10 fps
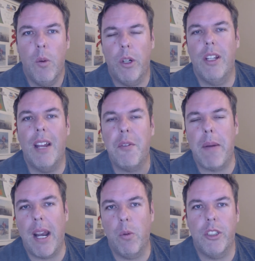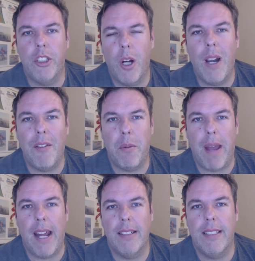what you love about it, what you don't love
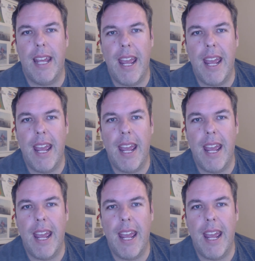about it,